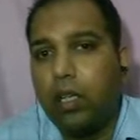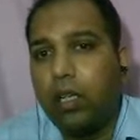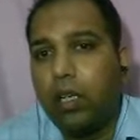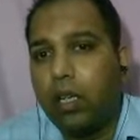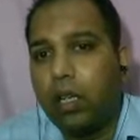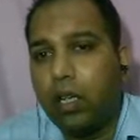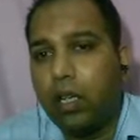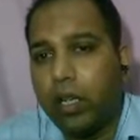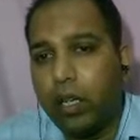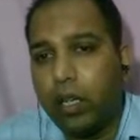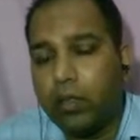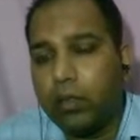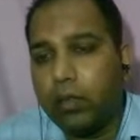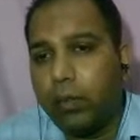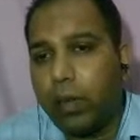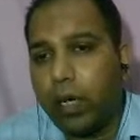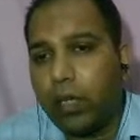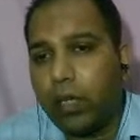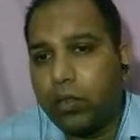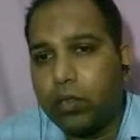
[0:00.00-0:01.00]
here the
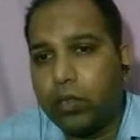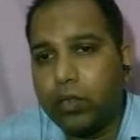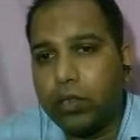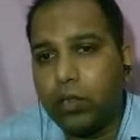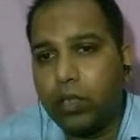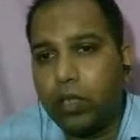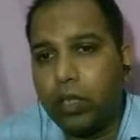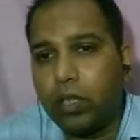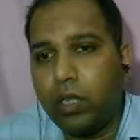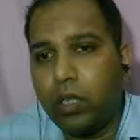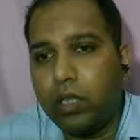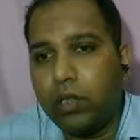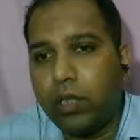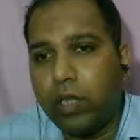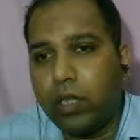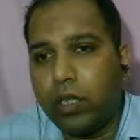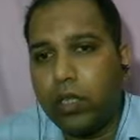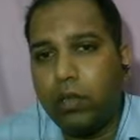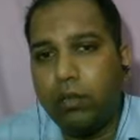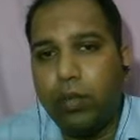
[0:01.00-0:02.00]
pathogens
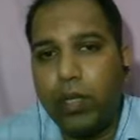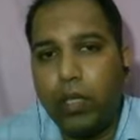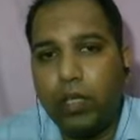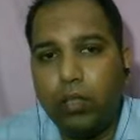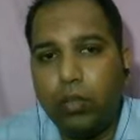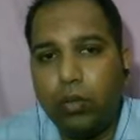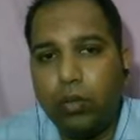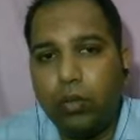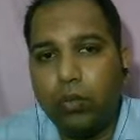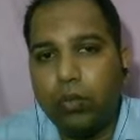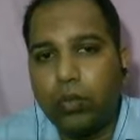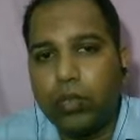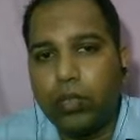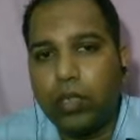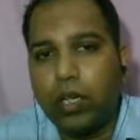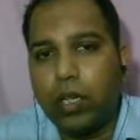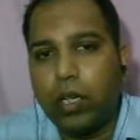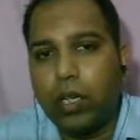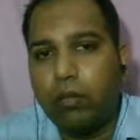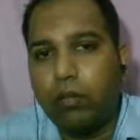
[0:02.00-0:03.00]
that are being used
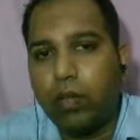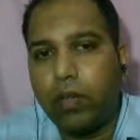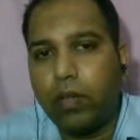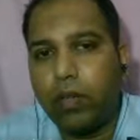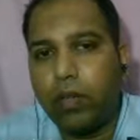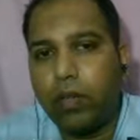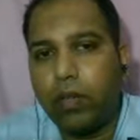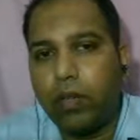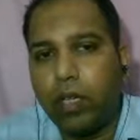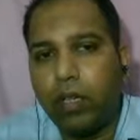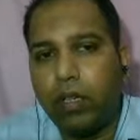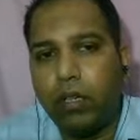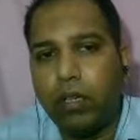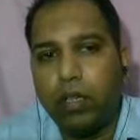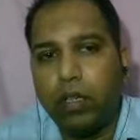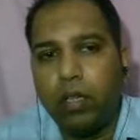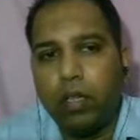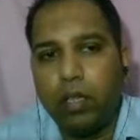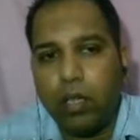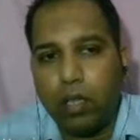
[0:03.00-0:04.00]
are very
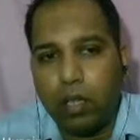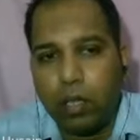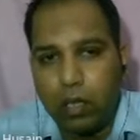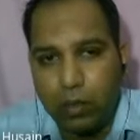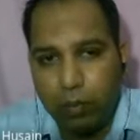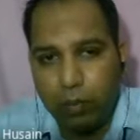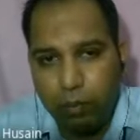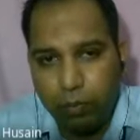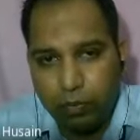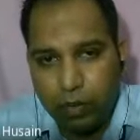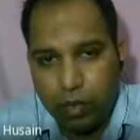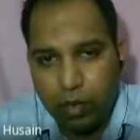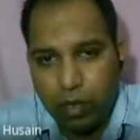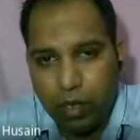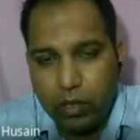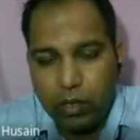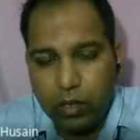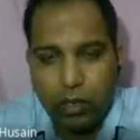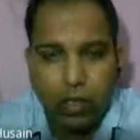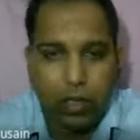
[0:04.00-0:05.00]
uh,
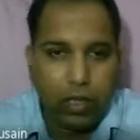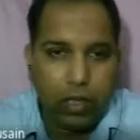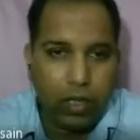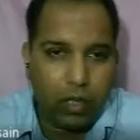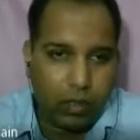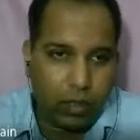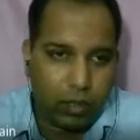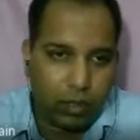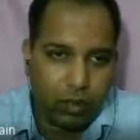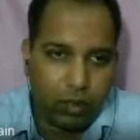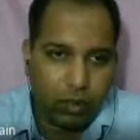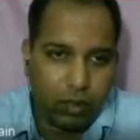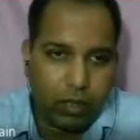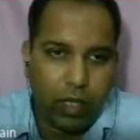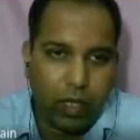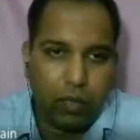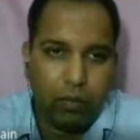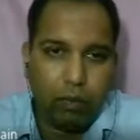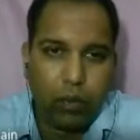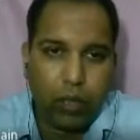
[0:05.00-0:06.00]
lethal in nature
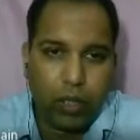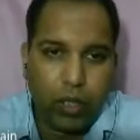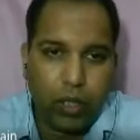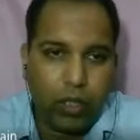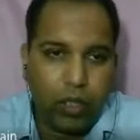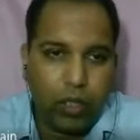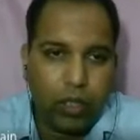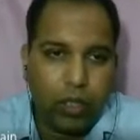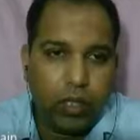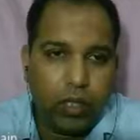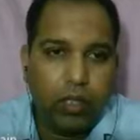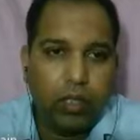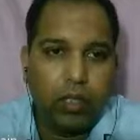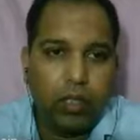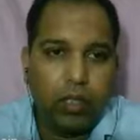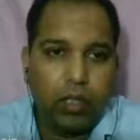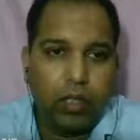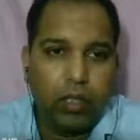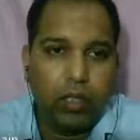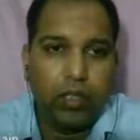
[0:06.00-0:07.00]
and potentially
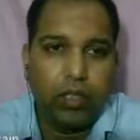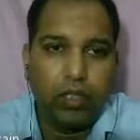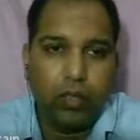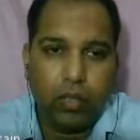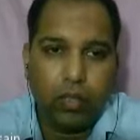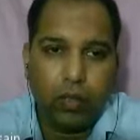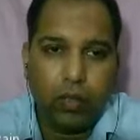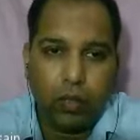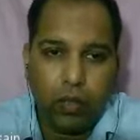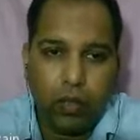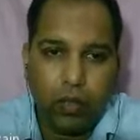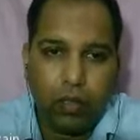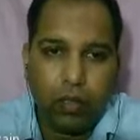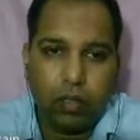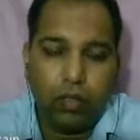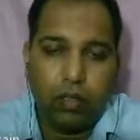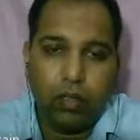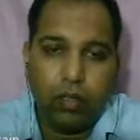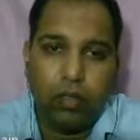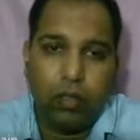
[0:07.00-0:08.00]
severe
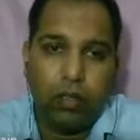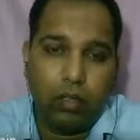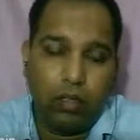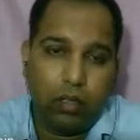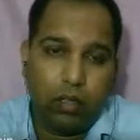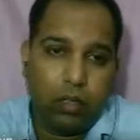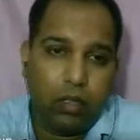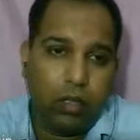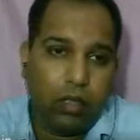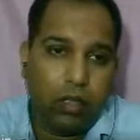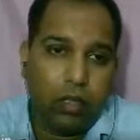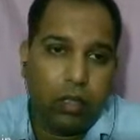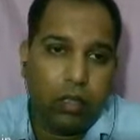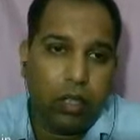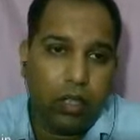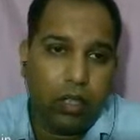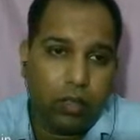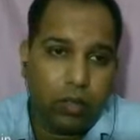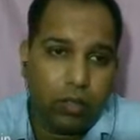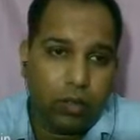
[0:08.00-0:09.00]
in
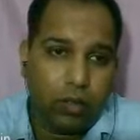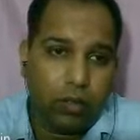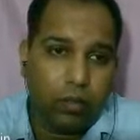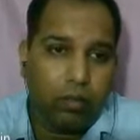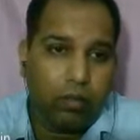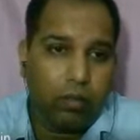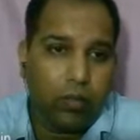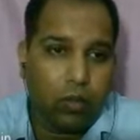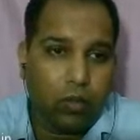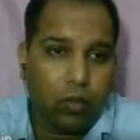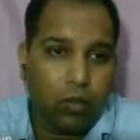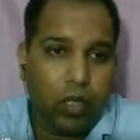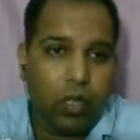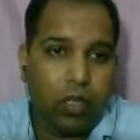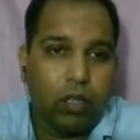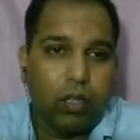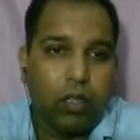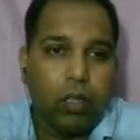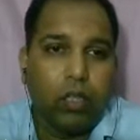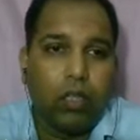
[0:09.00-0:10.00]
nature.
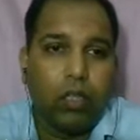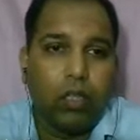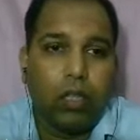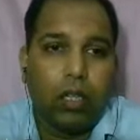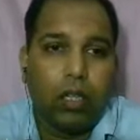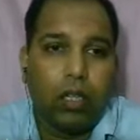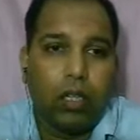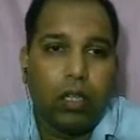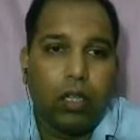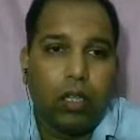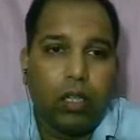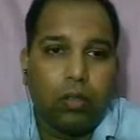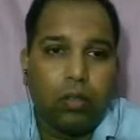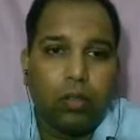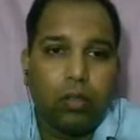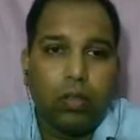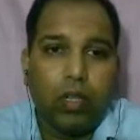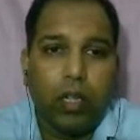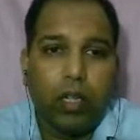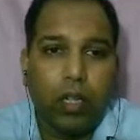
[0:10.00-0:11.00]
Okay, though
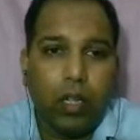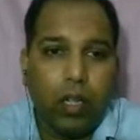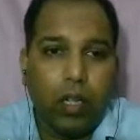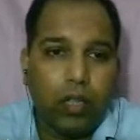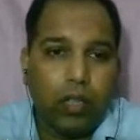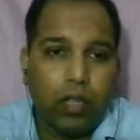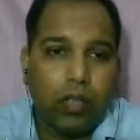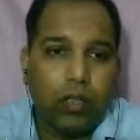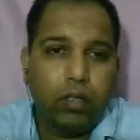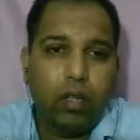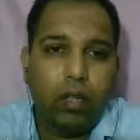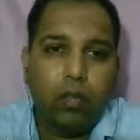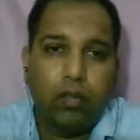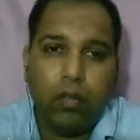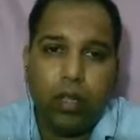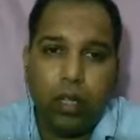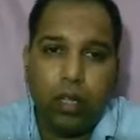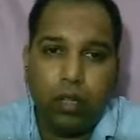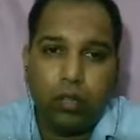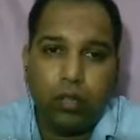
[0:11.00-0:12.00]
inhalation of
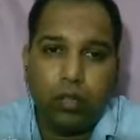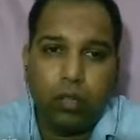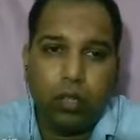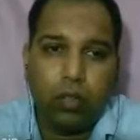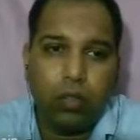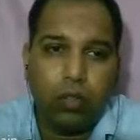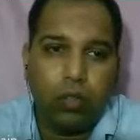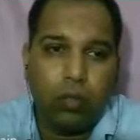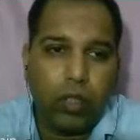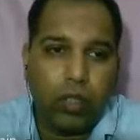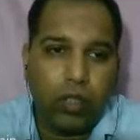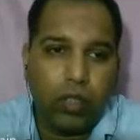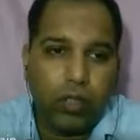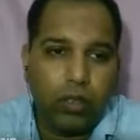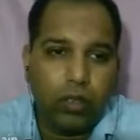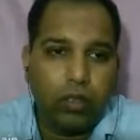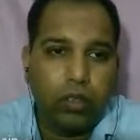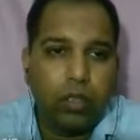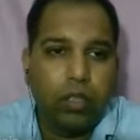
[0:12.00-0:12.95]
aerosol formation